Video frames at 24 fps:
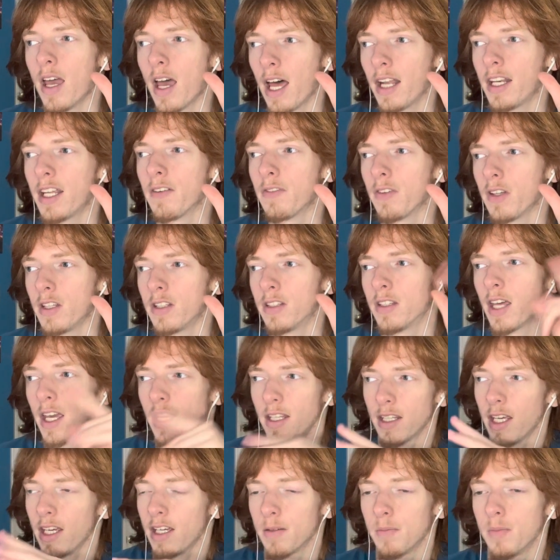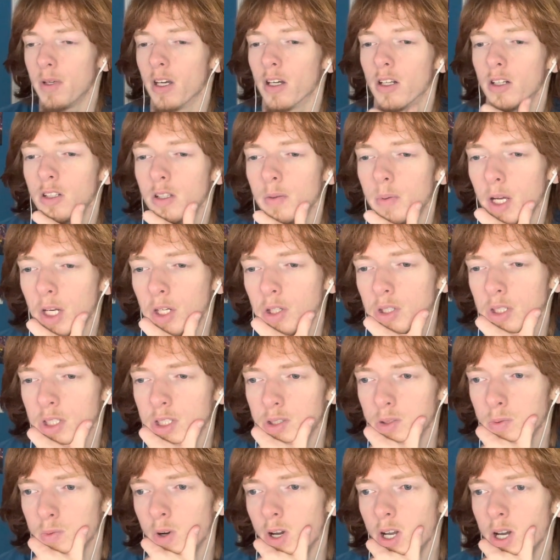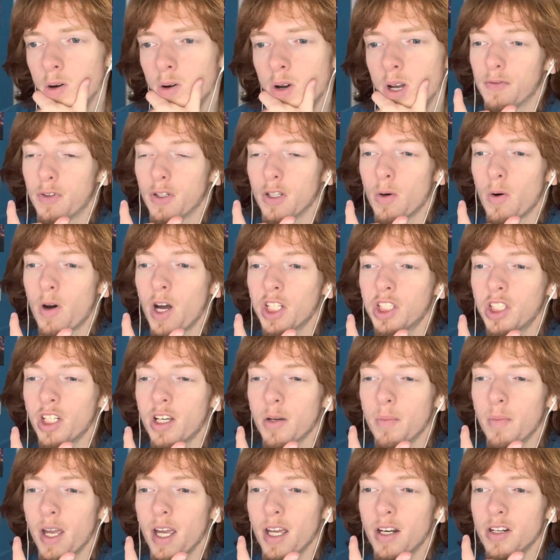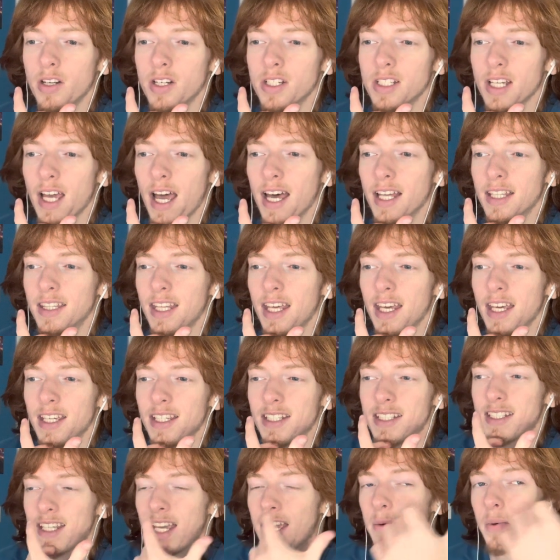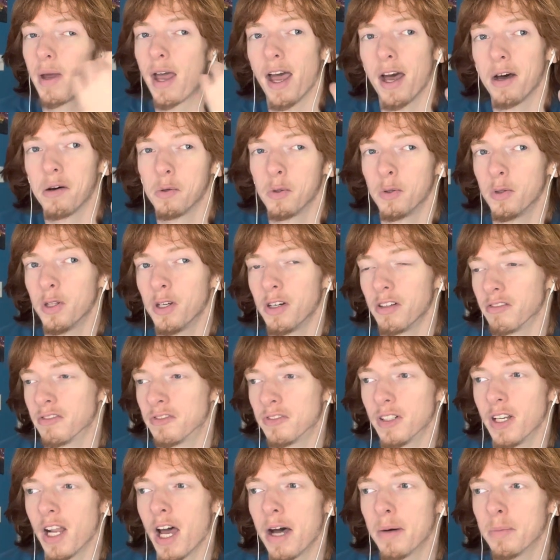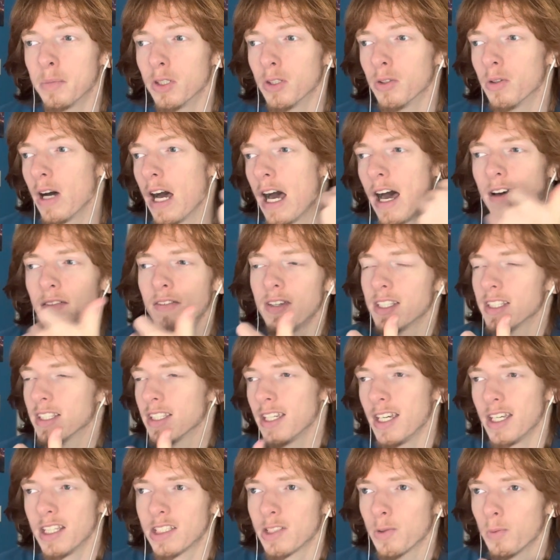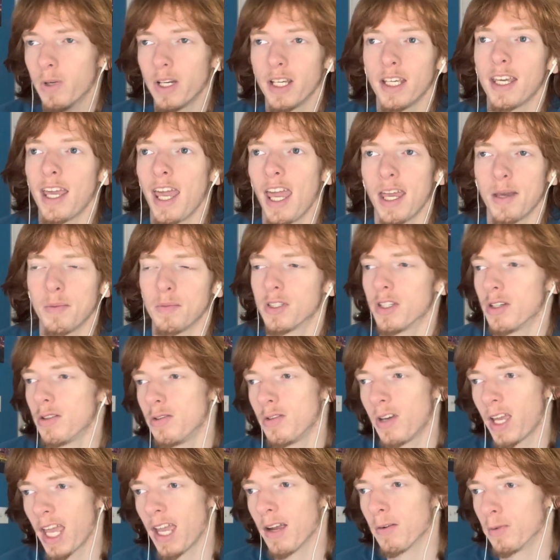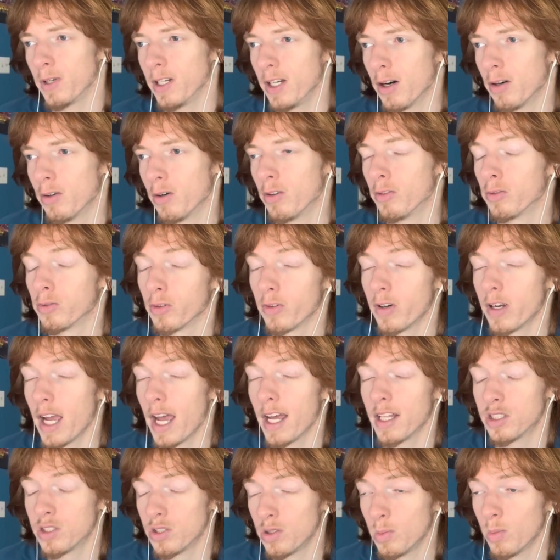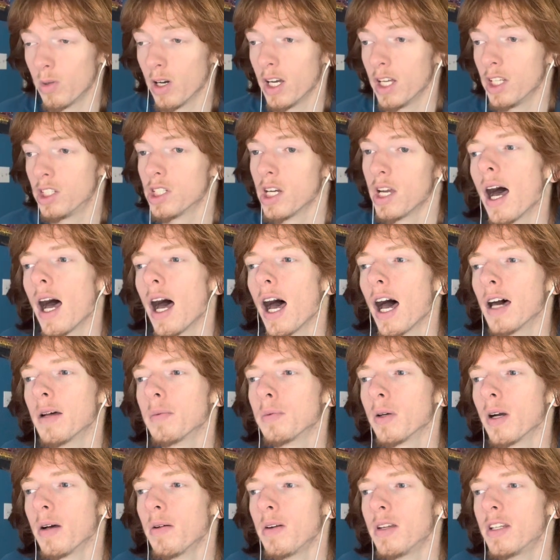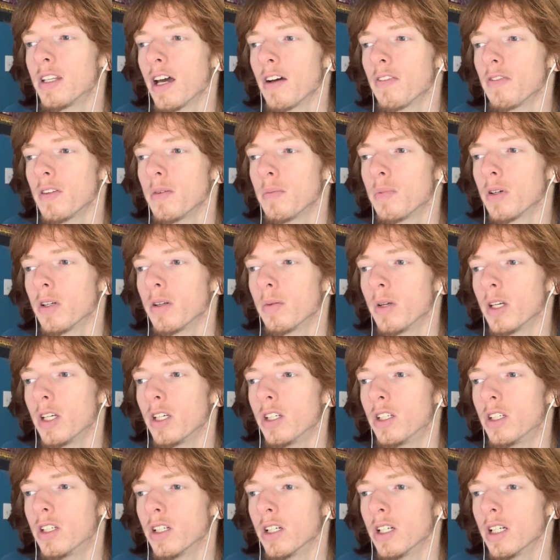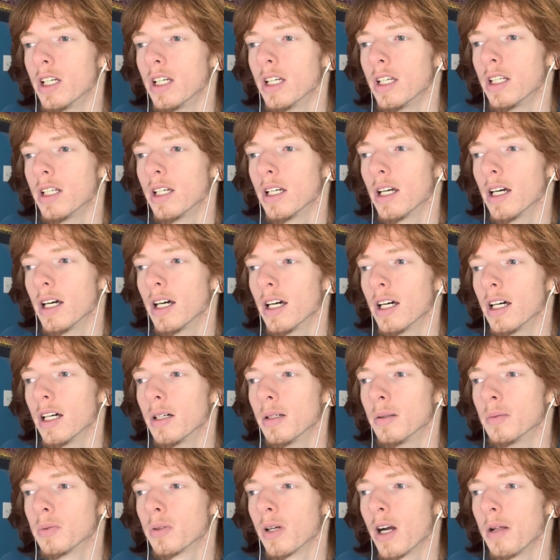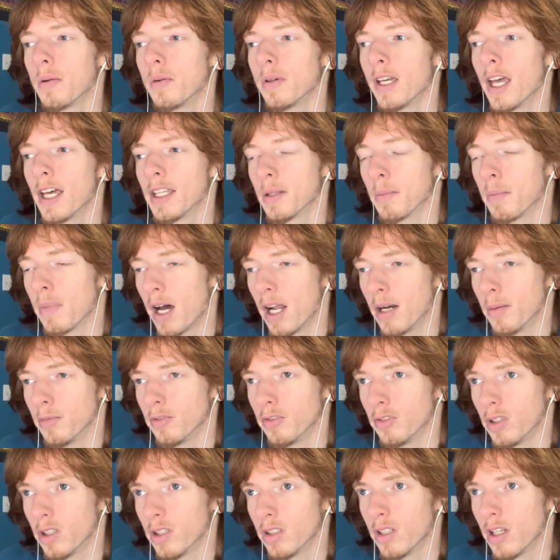I definitely think they could be under the Patriots as well. For the Washington Commanders, I think Sam Howell looked phenomenal. Obviously, it's a win game, so you can't re overreact too much. I'd probably definitely put him in good, uh, probably at the bottom of good.